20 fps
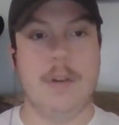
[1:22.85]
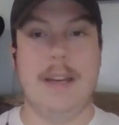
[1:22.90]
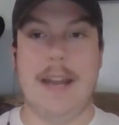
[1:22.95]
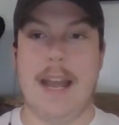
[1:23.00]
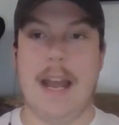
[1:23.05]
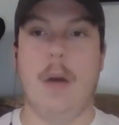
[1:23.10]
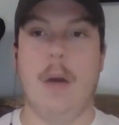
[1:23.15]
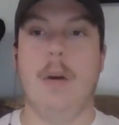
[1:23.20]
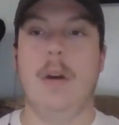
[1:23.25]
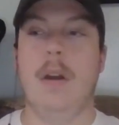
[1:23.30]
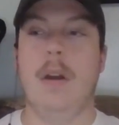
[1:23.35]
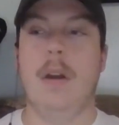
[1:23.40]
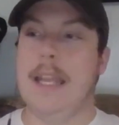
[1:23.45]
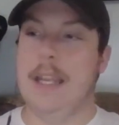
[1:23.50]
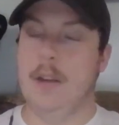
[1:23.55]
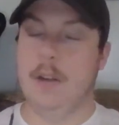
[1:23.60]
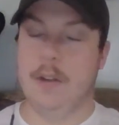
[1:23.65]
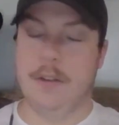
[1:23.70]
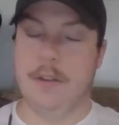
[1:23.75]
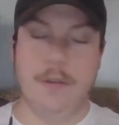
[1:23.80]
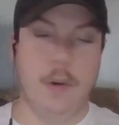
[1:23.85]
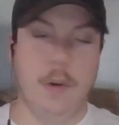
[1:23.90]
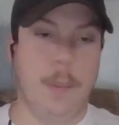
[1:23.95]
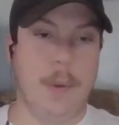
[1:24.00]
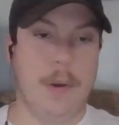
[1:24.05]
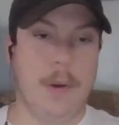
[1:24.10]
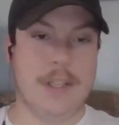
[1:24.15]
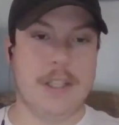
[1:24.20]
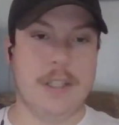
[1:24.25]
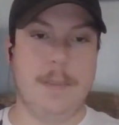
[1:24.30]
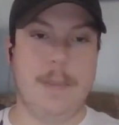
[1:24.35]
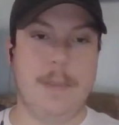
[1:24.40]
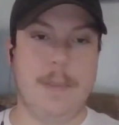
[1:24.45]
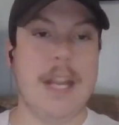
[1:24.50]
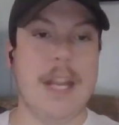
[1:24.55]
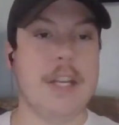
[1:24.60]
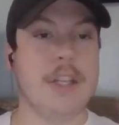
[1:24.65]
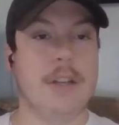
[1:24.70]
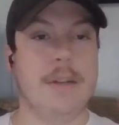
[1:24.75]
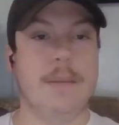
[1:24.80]
Now, he was full
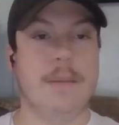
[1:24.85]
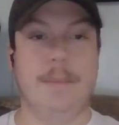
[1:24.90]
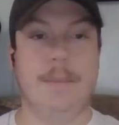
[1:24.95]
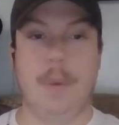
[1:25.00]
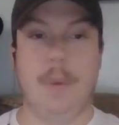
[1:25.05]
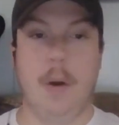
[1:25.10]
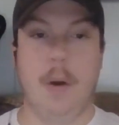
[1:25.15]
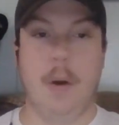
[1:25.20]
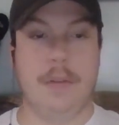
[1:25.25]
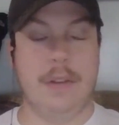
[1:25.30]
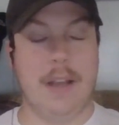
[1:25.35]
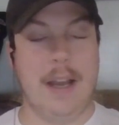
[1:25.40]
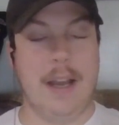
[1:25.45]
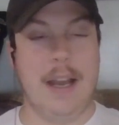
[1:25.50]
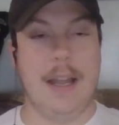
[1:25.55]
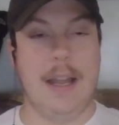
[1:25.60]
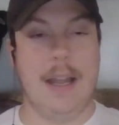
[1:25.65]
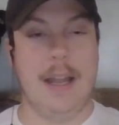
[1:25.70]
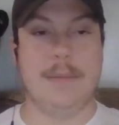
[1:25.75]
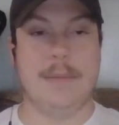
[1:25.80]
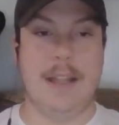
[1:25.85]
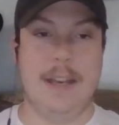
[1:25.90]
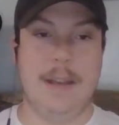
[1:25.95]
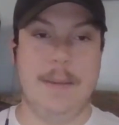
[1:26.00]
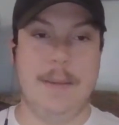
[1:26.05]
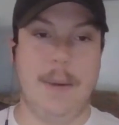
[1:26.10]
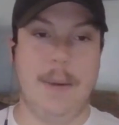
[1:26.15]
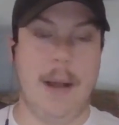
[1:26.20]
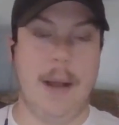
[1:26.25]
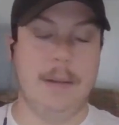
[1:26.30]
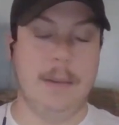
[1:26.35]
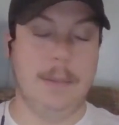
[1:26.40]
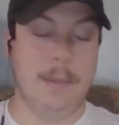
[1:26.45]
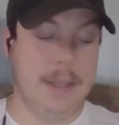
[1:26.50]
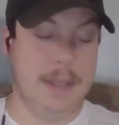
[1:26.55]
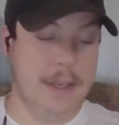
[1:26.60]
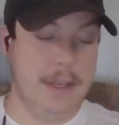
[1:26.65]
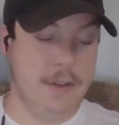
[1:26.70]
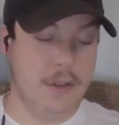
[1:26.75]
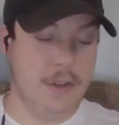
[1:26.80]
participation both times that he popped up on the
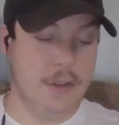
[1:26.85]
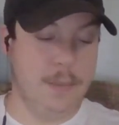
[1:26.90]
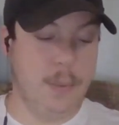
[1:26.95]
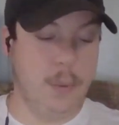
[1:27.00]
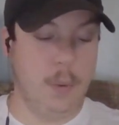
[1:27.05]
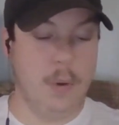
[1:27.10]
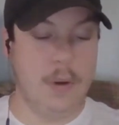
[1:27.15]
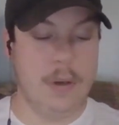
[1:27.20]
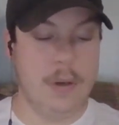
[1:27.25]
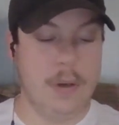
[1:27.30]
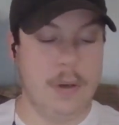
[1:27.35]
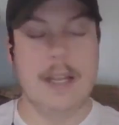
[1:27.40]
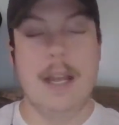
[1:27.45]
injury report,